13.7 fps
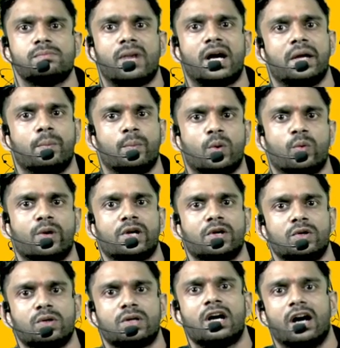by improving
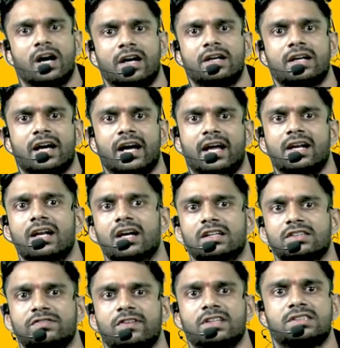your heart and
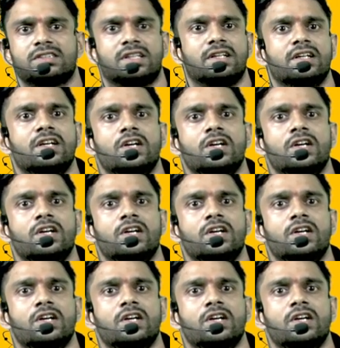lungs function